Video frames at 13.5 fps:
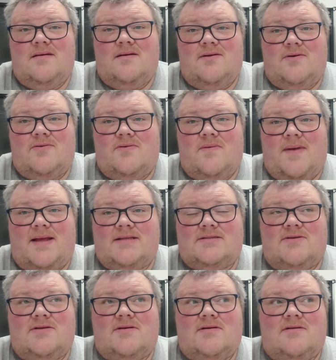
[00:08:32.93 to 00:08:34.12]
you know, depends
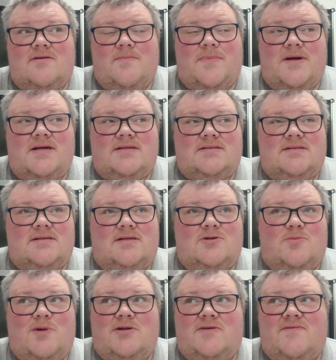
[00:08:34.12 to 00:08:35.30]
on the person and your
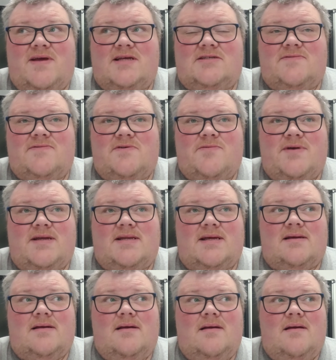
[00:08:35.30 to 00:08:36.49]
motivation for
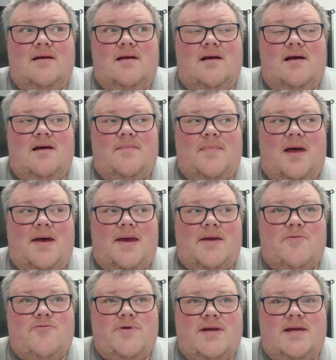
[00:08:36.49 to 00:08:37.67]
reading. I
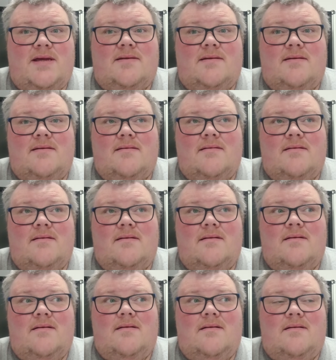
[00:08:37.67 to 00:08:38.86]
read
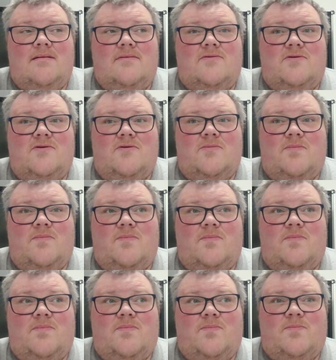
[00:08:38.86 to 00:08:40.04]
to
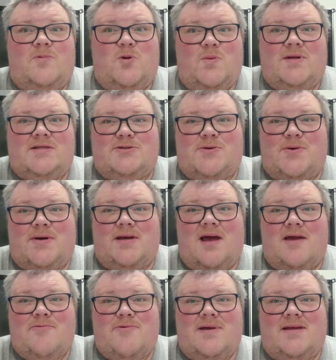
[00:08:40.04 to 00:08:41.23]
enjoy.
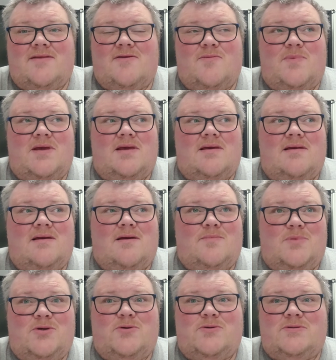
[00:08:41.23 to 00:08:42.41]
I read to be
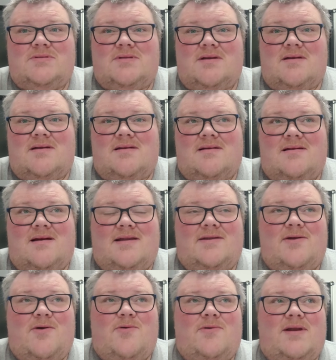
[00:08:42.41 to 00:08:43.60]
amused. I
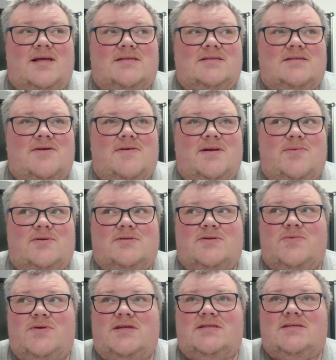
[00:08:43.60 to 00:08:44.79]
don't necessarily want to
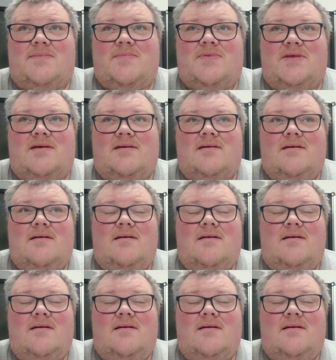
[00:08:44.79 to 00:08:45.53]
read something,